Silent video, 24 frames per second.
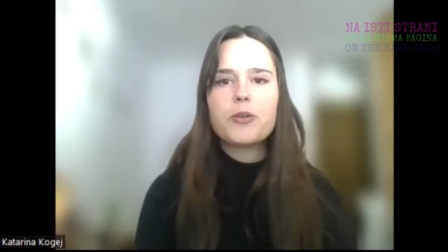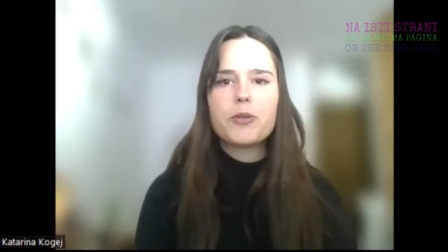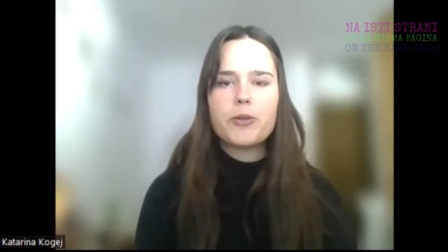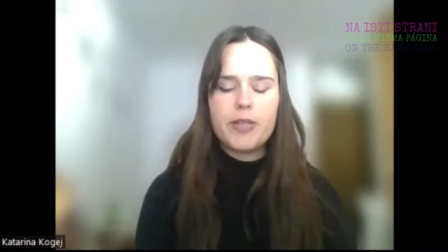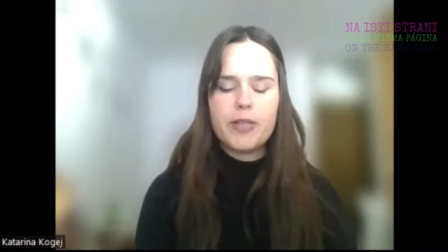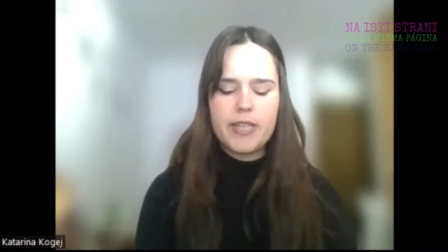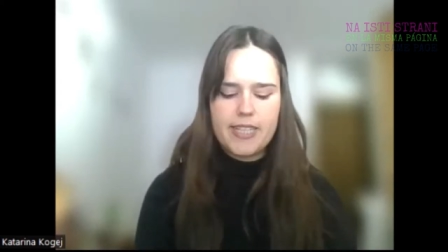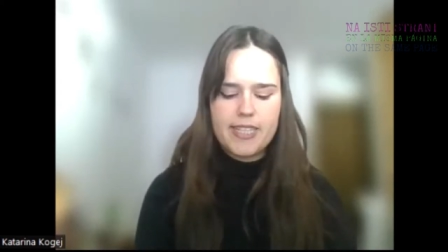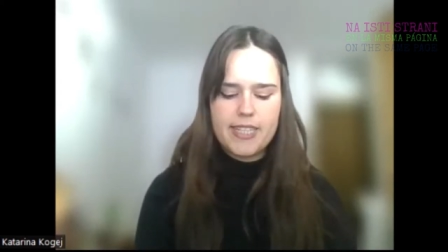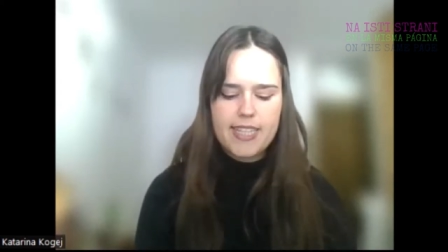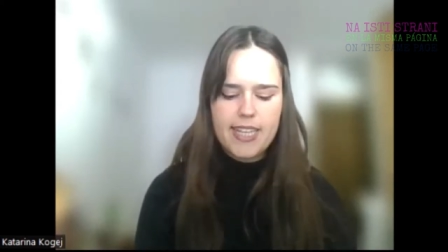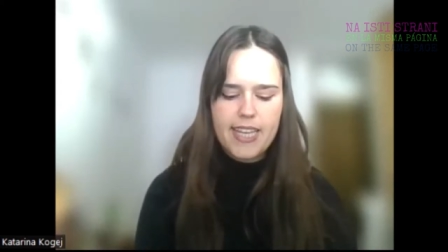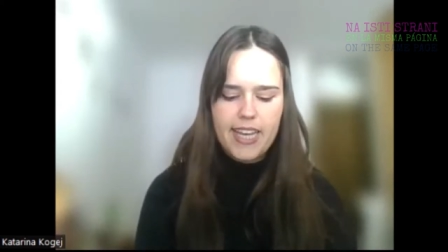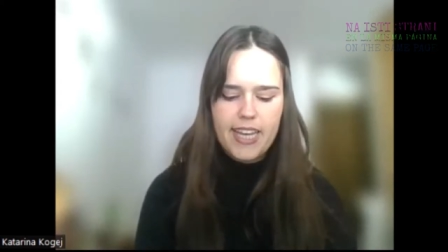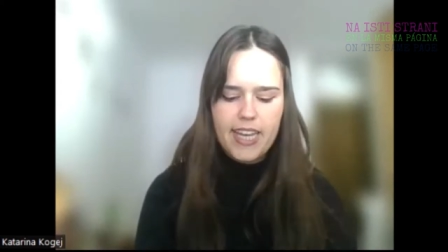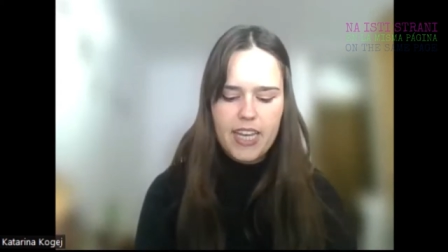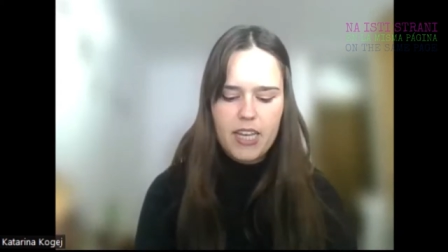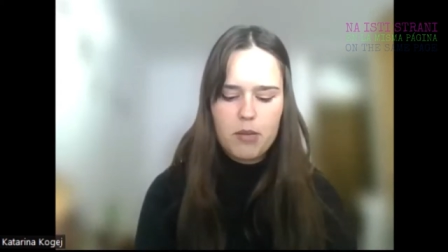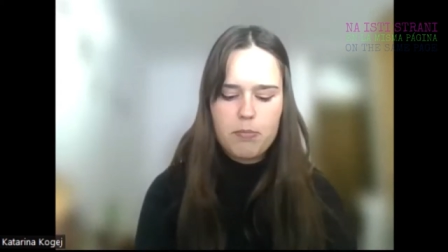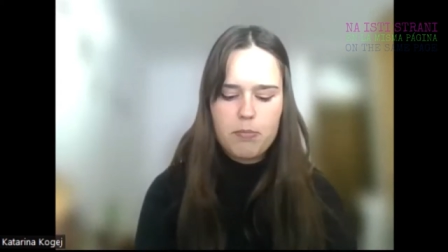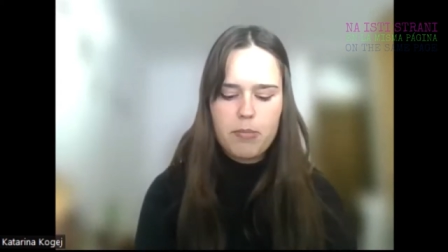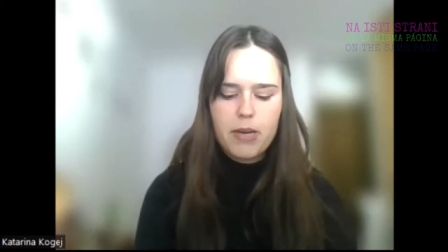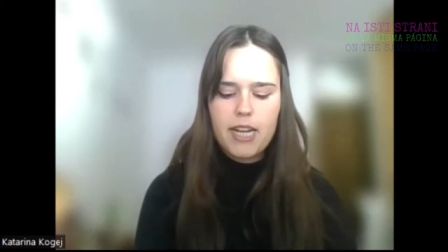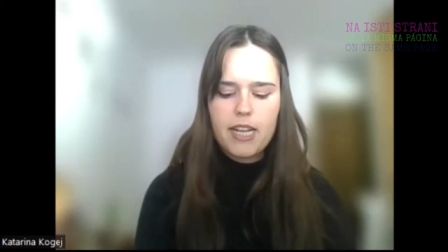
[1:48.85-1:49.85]
who is
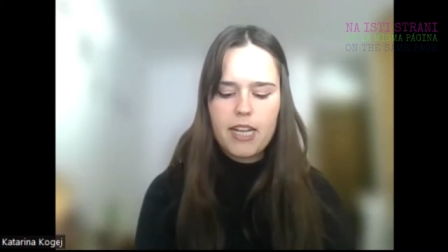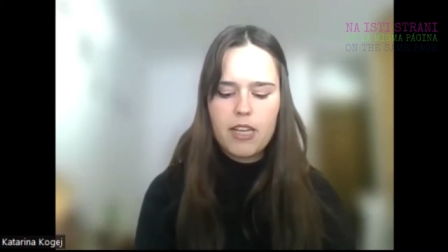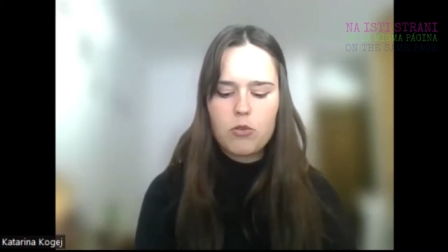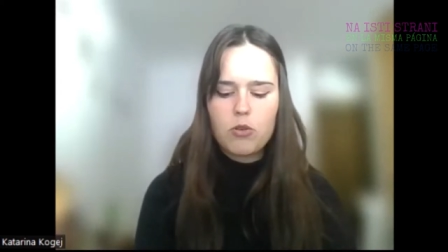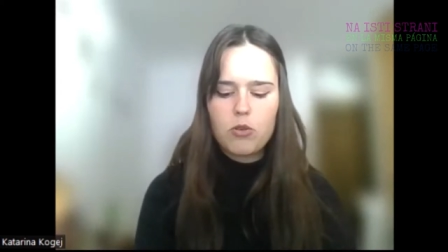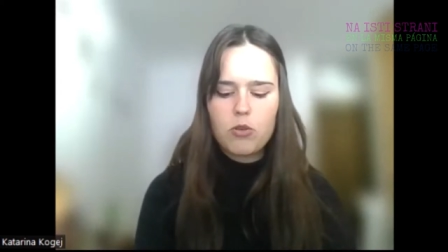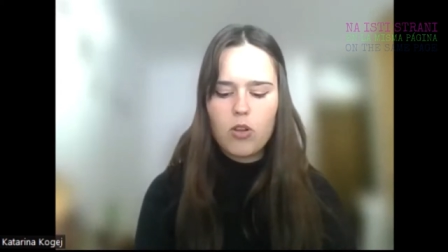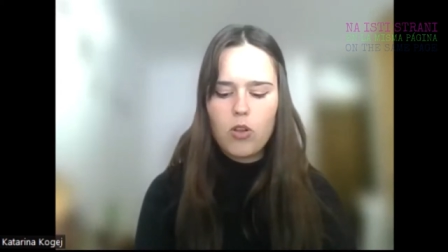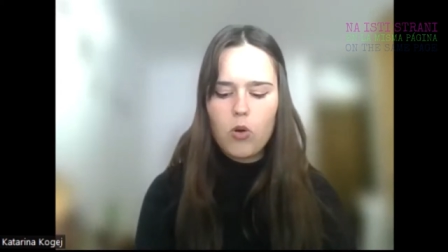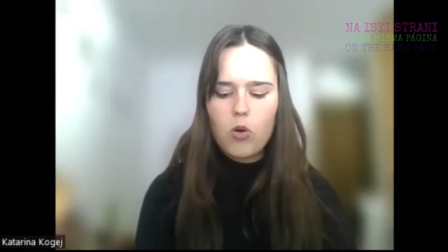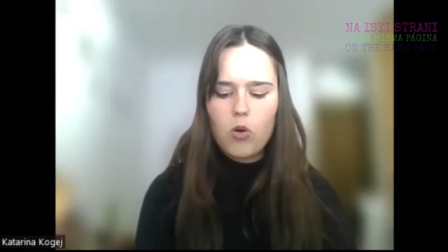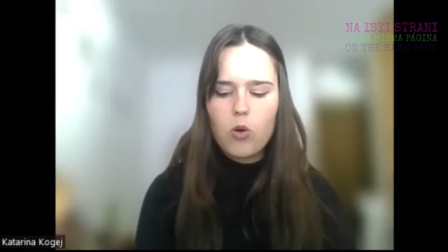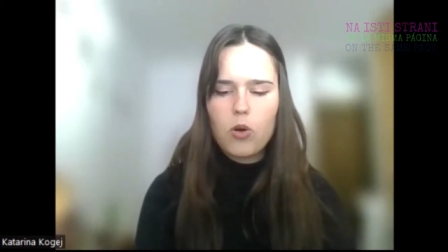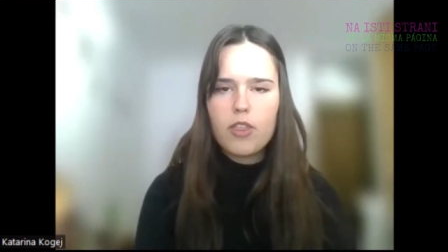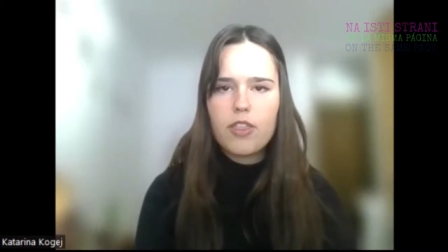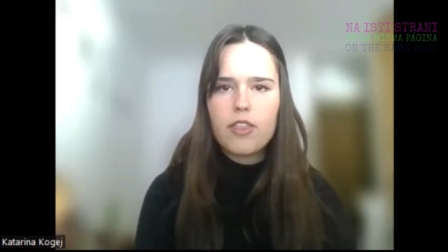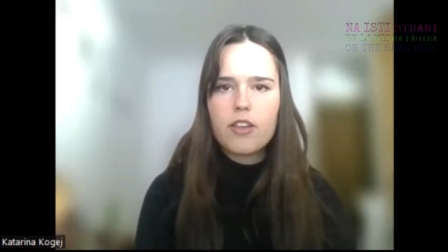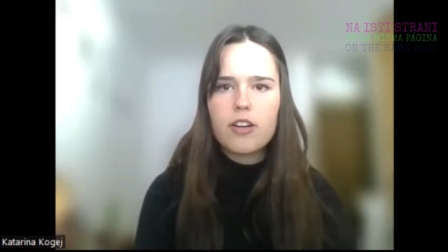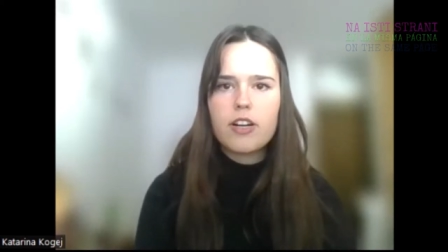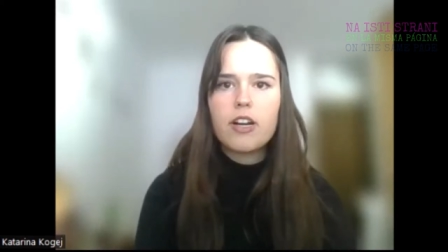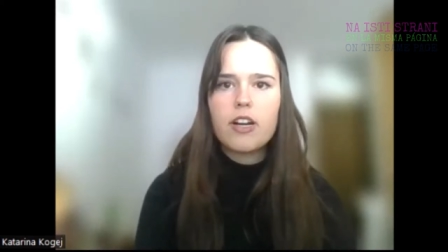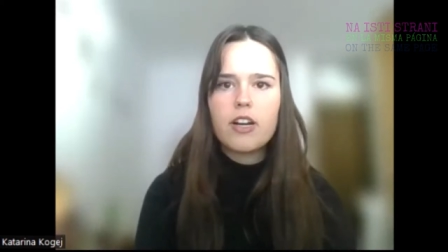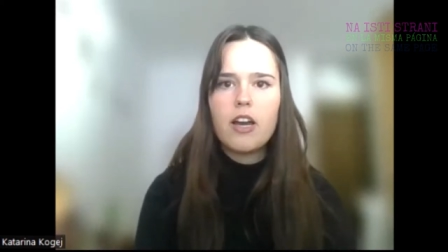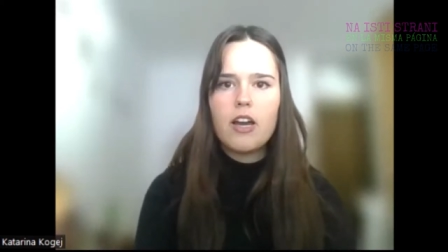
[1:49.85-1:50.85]
a bilingual
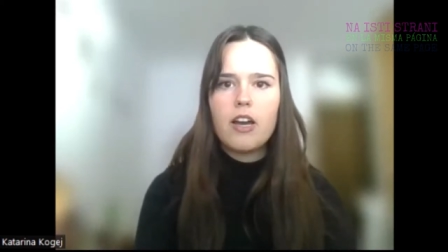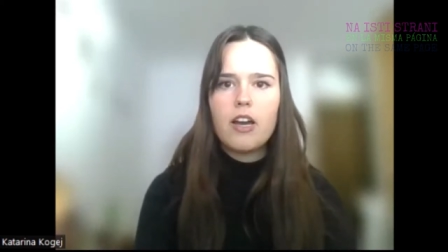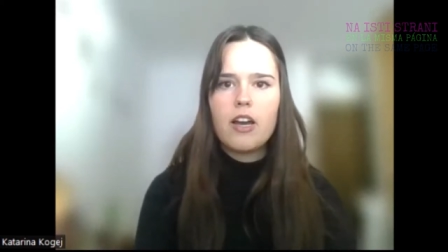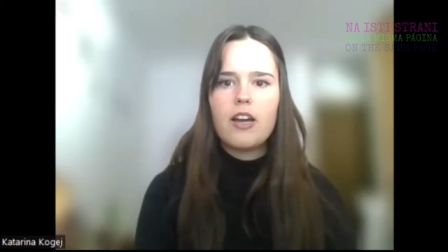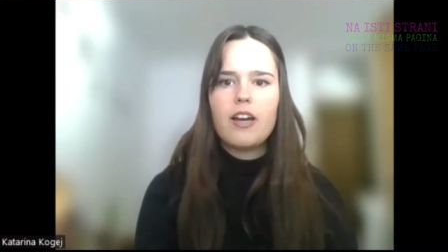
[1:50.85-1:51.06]
author